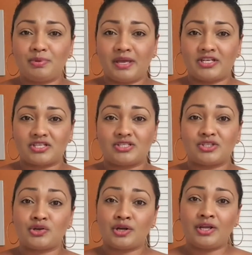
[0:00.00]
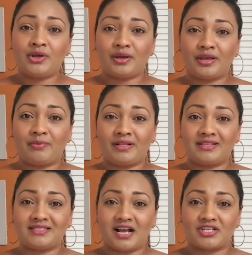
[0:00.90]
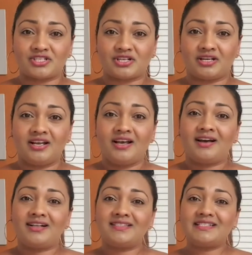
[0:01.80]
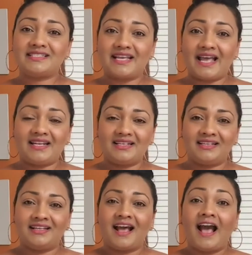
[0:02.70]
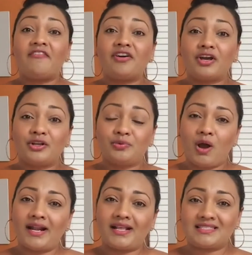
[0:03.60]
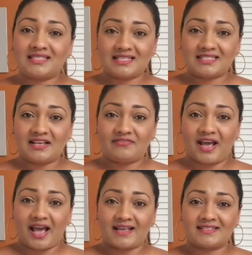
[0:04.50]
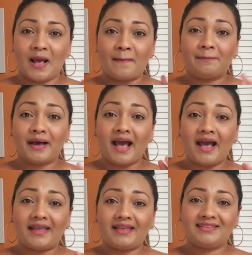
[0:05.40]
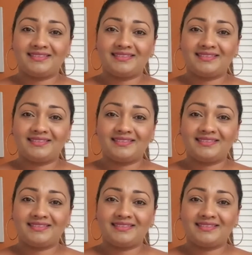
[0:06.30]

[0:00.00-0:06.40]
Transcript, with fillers: pages, Trini Cooking with Natasha. Until then, have a good one and stay safe, guys. Bye.